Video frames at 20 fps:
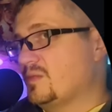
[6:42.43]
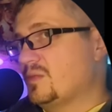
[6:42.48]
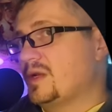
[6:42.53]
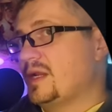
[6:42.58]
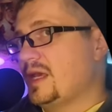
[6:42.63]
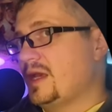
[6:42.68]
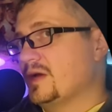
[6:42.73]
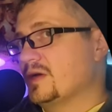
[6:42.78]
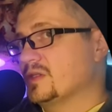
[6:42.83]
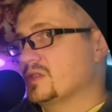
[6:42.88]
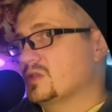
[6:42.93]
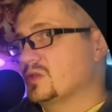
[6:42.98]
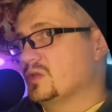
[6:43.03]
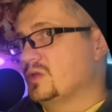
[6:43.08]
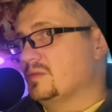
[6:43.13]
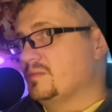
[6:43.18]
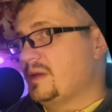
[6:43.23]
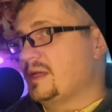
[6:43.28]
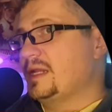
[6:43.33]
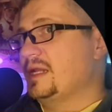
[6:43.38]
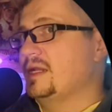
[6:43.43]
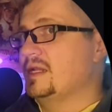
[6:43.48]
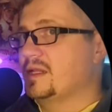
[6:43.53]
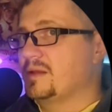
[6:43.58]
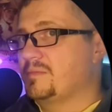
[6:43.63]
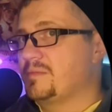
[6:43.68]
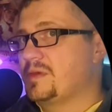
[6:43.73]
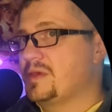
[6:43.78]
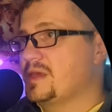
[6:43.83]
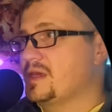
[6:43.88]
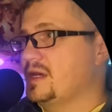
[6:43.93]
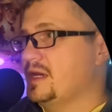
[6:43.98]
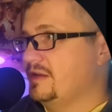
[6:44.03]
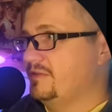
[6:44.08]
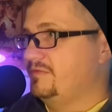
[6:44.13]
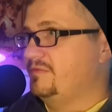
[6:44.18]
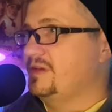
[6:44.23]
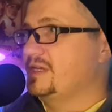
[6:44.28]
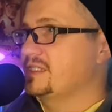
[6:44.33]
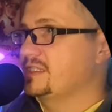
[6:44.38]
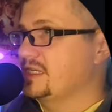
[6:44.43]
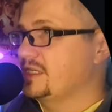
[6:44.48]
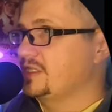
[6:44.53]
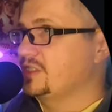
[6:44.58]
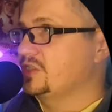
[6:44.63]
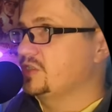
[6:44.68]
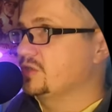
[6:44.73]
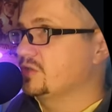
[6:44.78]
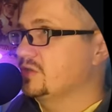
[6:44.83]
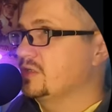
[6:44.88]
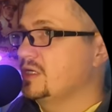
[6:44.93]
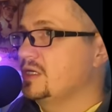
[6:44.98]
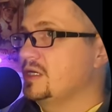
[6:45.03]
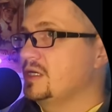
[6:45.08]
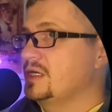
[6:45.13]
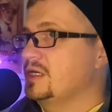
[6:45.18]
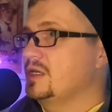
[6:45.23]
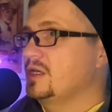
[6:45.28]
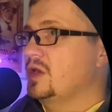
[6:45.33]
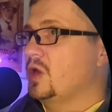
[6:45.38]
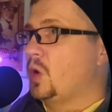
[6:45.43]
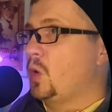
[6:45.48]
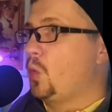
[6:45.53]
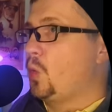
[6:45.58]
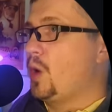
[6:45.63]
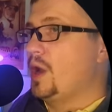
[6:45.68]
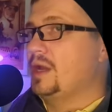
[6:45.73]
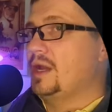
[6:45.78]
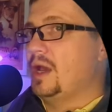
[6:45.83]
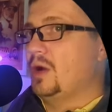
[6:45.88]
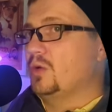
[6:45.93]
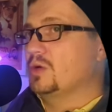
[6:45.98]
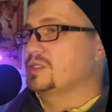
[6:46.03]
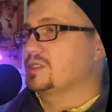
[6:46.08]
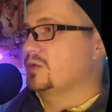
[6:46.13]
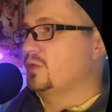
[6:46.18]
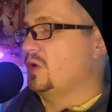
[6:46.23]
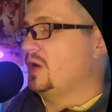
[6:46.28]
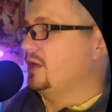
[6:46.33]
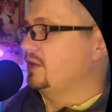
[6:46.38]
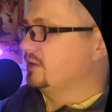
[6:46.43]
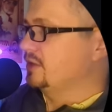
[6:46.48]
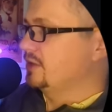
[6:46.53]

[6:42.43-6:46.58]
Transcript: else made another PR and fixed the issue when I wasn't around.